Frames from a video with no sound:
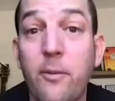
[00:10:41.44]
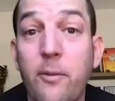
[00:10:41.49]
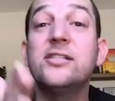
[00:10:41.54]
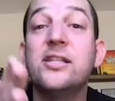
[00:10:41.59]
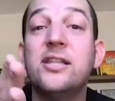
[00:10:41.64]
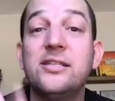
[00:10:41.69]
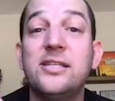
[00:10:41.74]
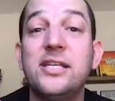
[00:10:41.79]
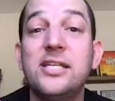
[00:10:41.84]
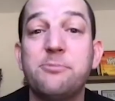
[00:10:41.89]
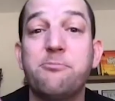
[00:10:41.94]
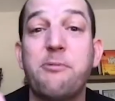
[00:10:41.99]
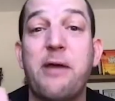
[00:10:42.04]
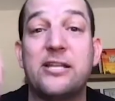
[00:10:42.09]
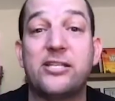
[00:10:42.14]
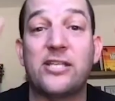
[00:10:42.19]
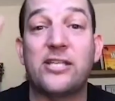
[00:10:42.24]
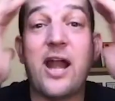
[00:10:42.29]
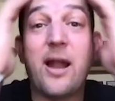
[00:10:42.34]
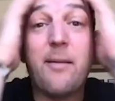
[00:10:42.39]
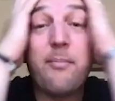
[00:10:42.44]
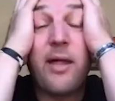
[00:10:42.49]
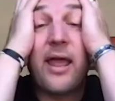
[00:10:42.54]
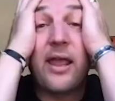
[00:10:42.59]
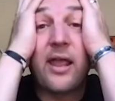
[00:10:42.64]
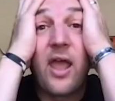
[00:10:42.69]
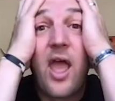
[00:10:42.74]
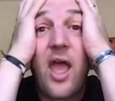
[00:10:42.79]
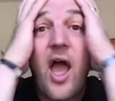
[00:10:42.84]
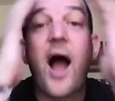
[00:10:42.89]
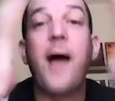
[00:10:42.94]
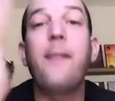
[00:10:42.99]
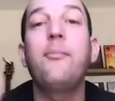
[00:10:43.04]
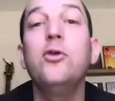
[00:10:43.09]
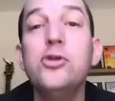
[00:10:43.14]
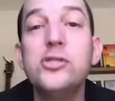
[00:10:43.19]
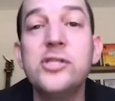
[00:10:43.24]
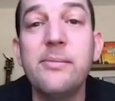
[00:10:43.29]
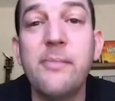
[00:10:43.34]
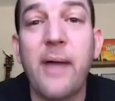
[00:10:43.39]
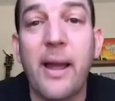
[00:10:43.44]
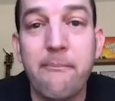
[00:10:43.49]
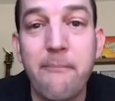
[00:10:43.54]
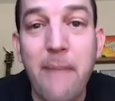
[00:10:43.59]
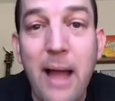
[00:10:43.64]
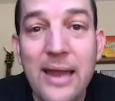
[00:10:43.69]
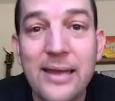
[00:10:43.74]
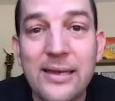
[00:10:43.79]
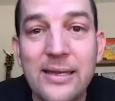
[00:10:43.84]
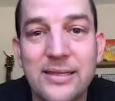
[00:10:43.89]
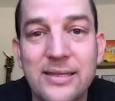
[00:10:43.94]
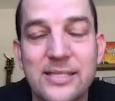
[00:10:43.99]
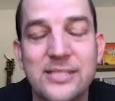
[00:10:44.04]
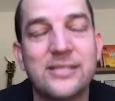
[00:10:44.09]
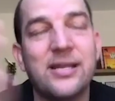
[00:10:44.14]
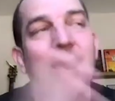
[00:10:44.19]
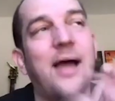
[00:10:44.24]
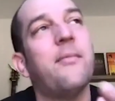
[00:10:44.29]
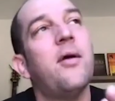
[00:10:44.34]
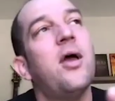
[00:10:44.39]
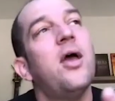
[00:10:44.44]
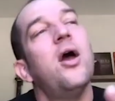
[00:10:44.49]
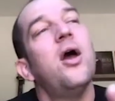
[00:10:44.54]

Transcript: of the Dispatch. And I'm like, I'm losing my mind at this time.